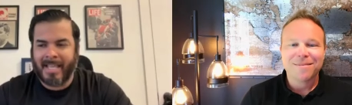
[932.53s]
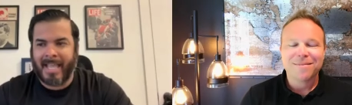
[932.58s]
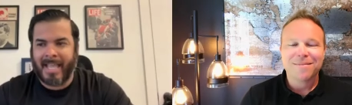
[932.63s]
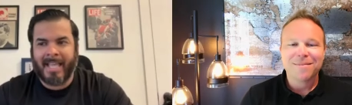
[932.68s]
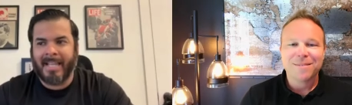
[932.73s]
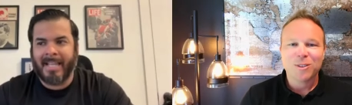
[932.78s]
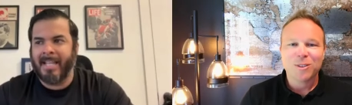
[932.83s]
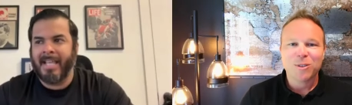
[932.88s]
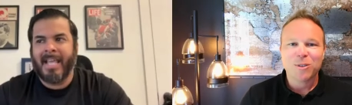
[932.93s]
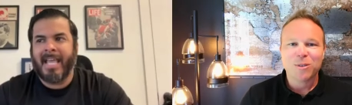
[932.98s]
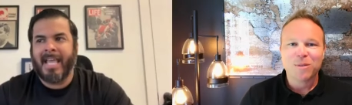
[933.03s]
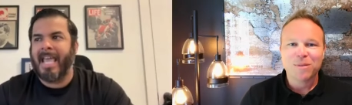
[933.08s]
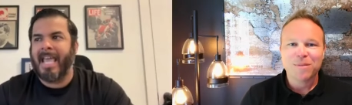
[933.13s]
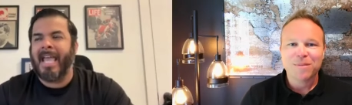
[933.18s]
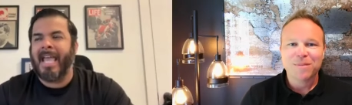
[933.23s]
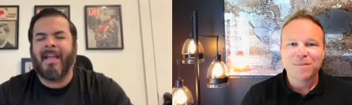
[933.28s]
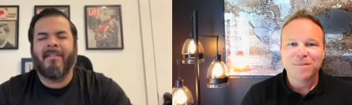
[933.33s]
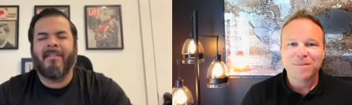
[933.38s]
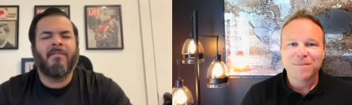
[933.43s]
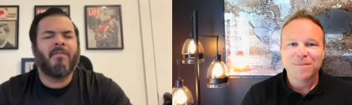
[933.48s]
Speaker 1: And sure.
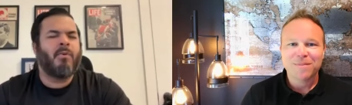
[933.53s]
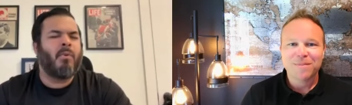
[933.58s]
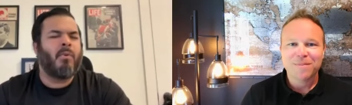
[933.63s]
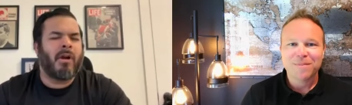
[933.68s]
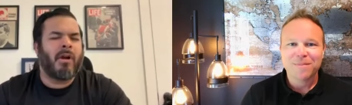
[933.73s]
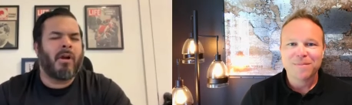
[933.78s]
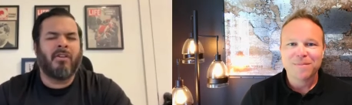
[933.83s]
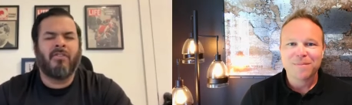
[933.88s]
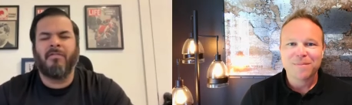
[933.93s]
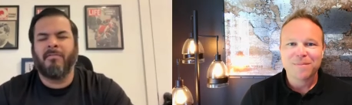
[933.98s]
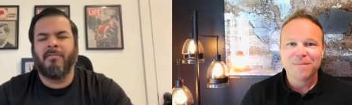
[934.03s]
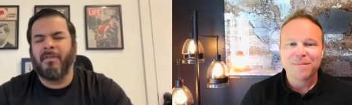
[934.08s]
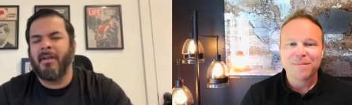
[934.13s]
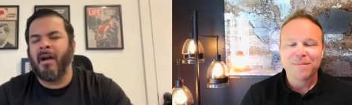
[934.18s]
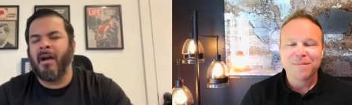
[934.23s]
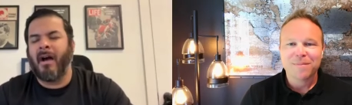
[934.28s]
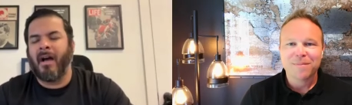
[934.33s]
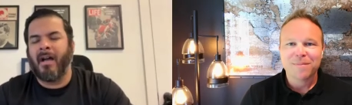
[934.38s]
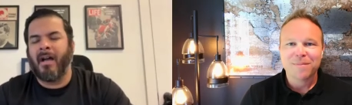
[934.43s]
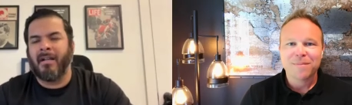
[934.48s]
everywhere you've
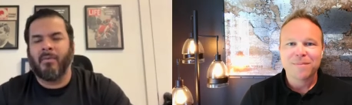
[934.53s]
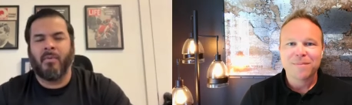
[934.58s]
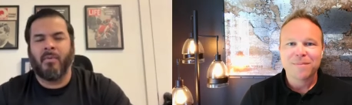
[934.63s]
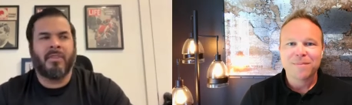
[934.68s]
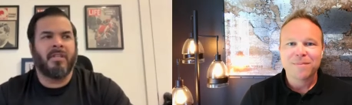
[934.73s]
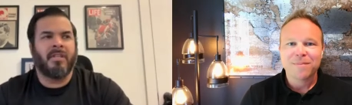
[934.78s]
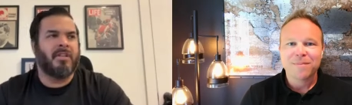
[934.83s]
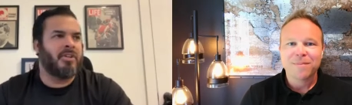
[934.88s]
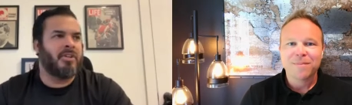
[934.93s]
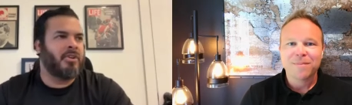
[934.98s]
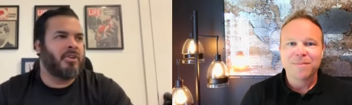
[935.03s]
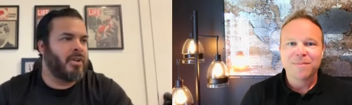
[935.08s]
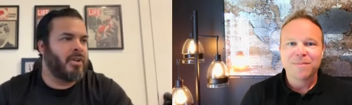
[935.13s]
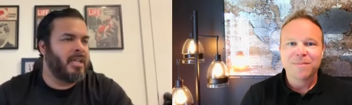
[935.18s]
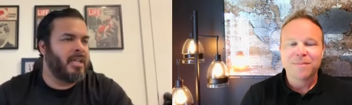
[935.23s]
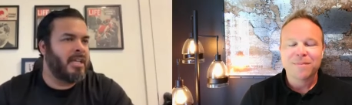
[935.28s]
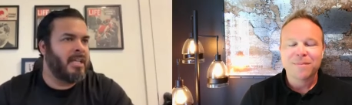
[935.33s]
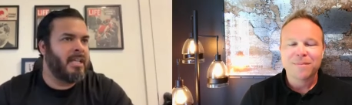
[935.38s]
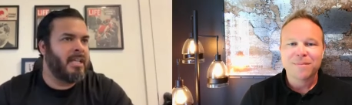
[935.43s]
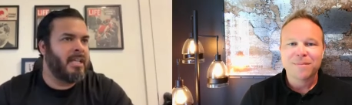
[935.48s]
gone with a
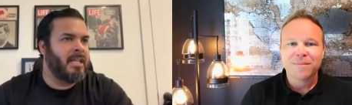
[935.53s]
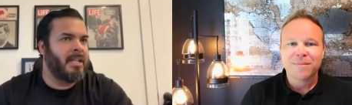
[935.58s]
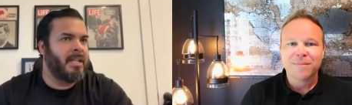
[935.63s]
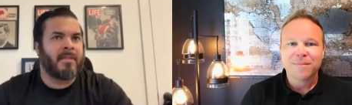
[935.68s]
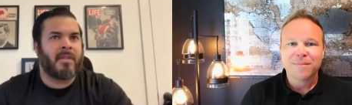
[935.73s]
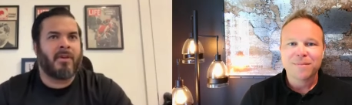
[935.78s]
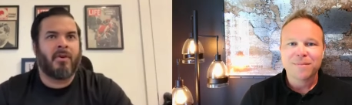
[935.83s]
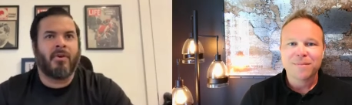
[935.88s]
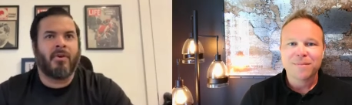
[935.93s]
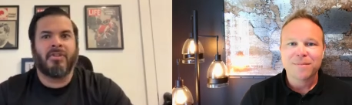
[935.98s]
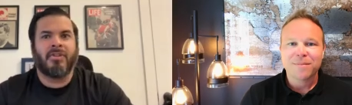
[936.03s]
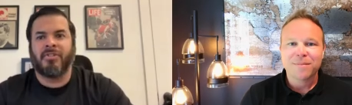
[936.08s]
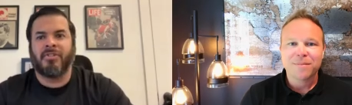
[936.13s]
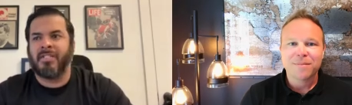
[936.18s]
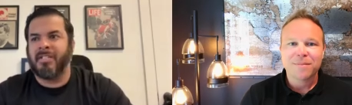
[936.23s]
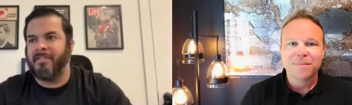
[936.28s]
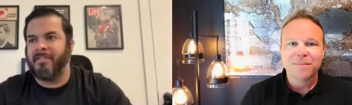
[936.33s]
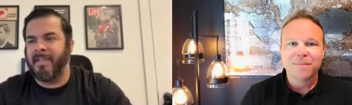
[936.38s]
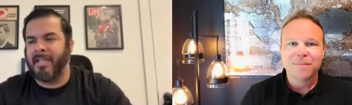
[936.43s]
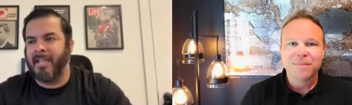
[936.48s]
degree or a
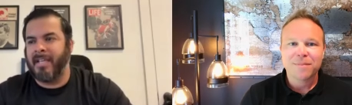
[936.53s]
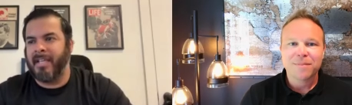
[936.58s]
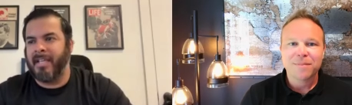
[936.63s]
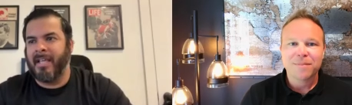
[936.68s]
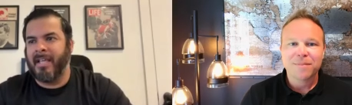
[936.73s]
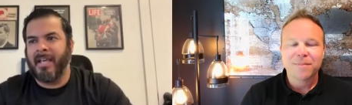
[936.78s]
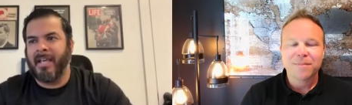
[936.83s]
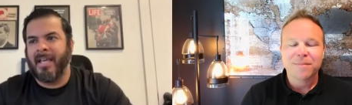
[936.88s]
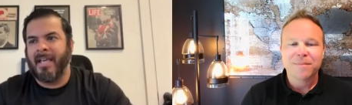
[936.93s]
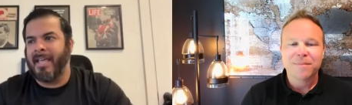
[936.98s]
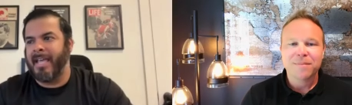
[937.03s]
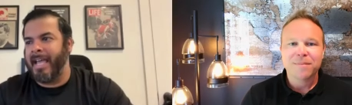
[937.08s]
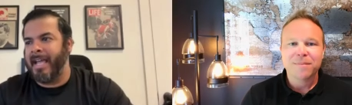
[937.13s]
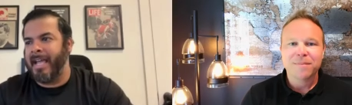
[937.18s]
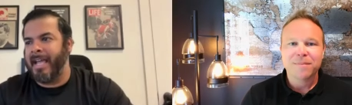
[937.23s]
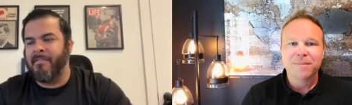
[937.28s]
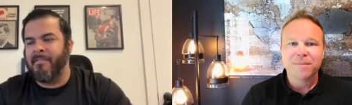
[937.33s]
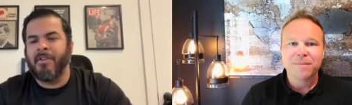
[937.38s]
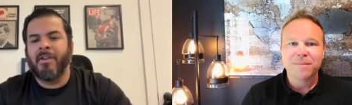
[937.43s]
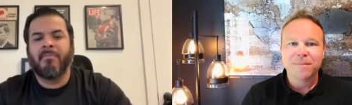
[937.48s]
certificate,
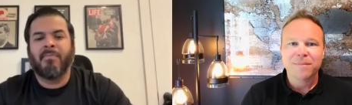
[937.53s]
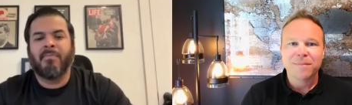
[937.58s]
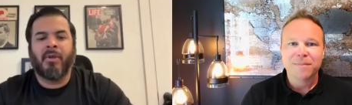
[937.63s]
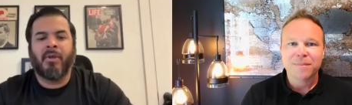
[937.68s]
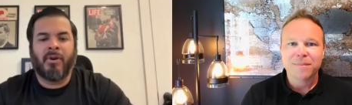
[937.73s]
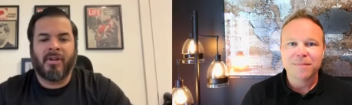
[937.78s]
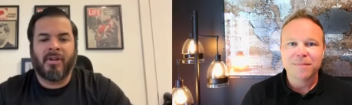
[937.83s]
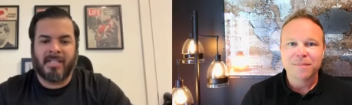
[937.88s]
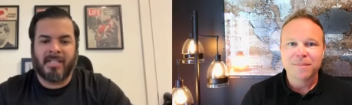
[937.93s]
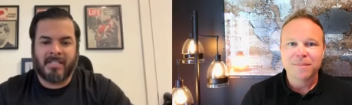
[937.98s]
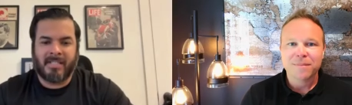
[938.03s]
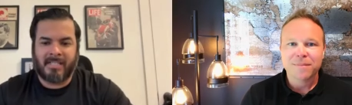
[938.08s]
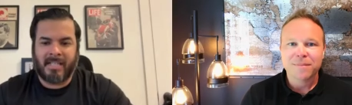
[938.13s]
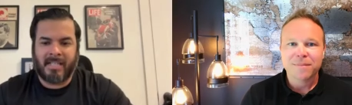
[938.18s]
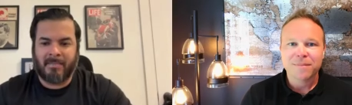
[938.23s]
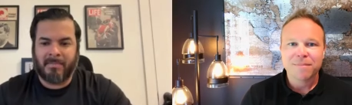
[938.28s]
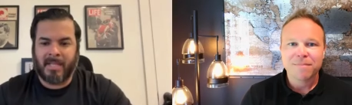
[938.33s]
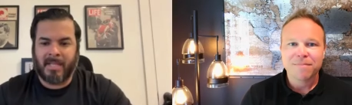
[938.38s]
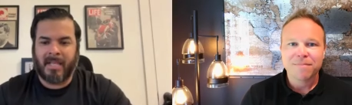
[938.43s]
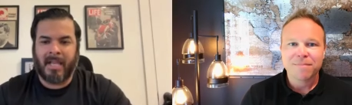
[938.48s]
every employer says the same
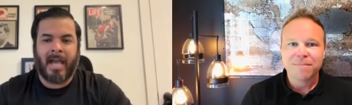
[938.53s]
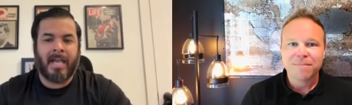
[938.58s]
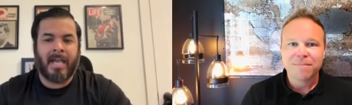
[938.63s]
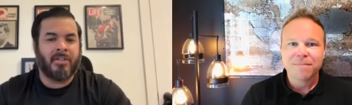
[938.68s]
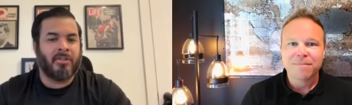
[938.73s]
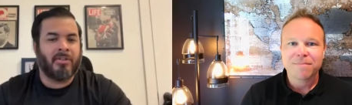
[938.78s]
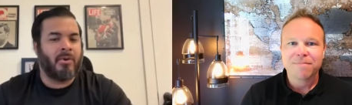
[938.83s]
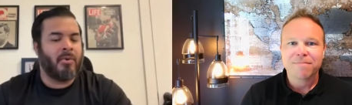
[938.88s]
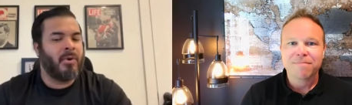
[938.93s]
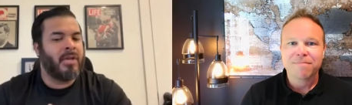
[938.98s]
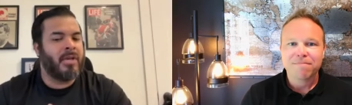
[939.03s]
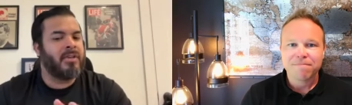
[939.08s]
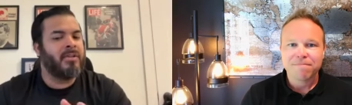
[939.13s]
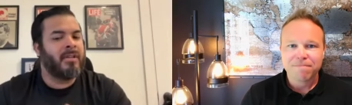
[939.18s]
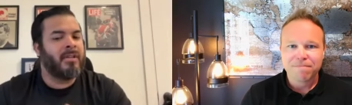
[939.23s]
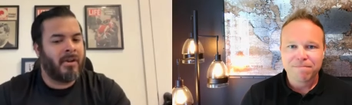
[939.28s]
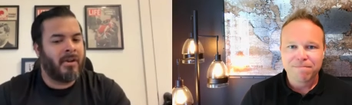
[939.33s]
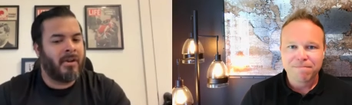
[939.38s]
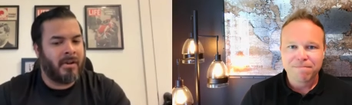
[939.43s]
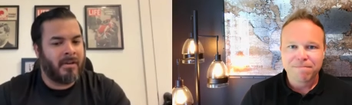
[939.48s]
thing. I know what you
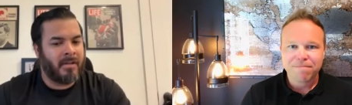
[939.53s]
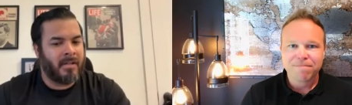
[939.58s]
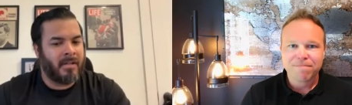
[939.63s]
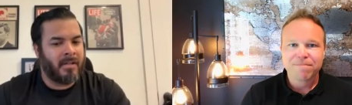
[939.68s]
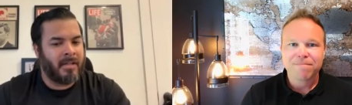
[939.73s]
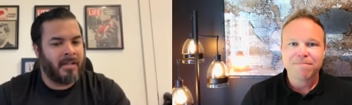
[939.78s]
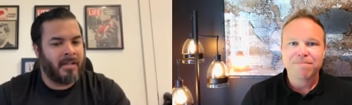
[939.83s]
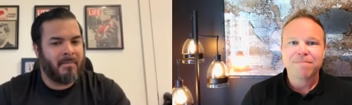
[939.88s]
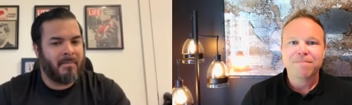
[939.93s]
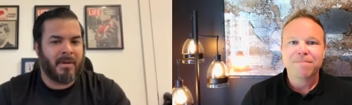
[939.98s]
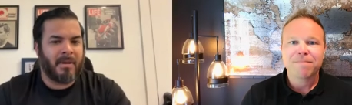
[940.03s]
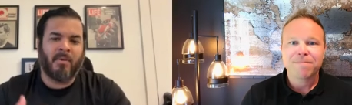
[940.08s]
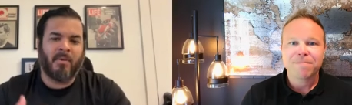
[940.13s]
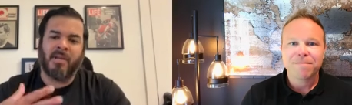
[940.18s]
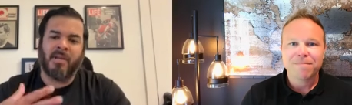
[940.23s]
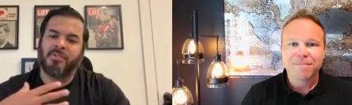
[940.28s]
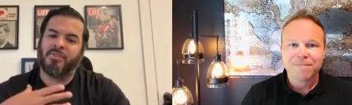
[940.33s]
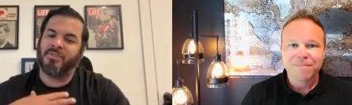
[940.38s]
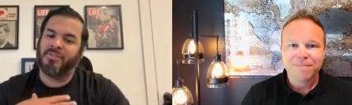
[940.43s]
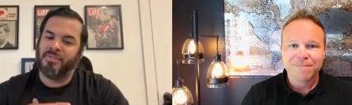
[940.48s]
learned, but I
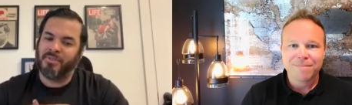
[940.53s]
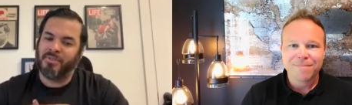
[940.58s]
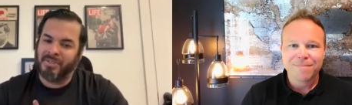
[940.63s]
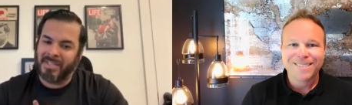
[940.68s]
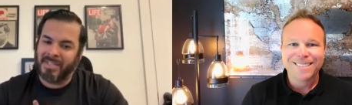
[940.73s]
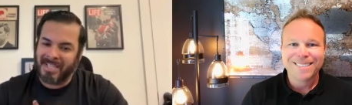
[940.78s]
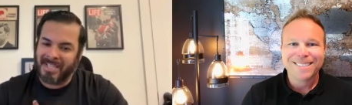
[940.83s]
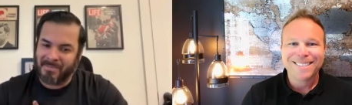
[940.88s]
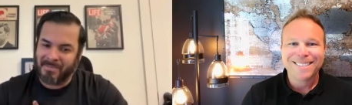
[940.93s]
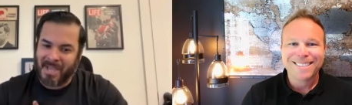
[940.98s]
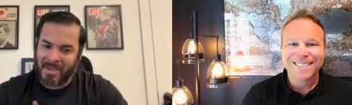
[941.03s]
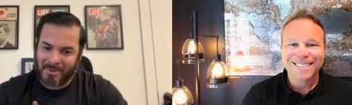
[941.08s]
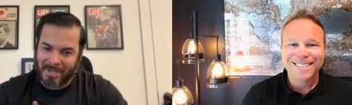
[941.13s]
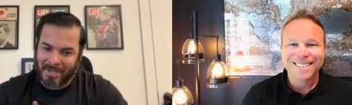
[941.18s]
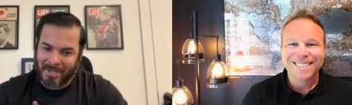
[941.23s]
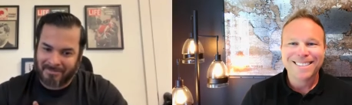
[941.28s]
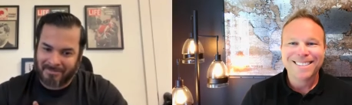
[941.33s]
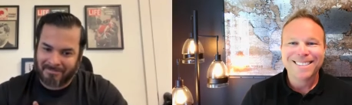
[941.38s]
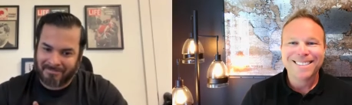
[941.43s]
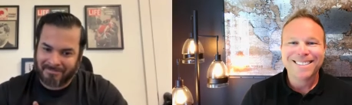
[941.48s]
want you to do things my
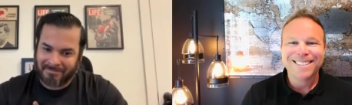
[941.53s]
way.